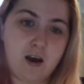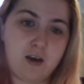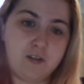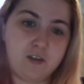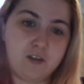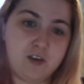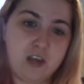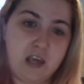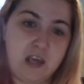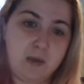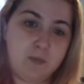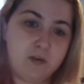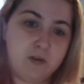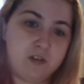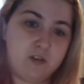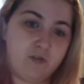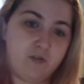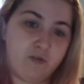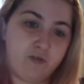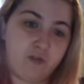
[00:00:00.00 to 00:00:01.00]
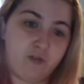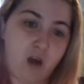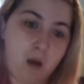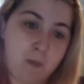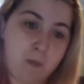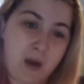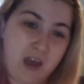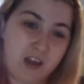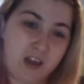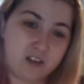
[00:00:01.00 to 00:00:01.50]
the name is a
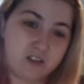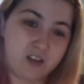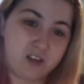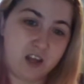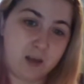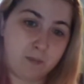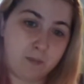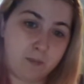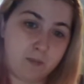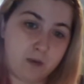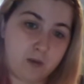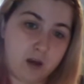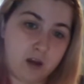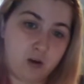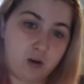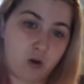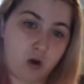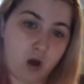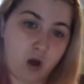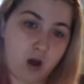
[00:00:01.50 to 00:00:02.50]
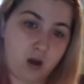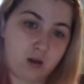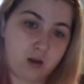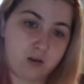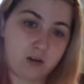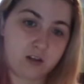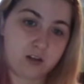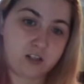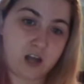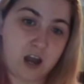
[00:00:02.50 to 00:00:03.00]
pet's name and not
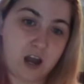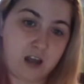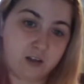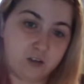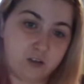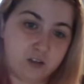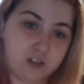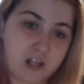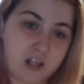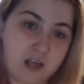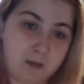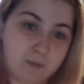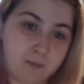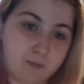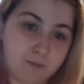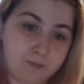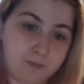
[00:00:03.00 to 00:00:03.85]
a child's name.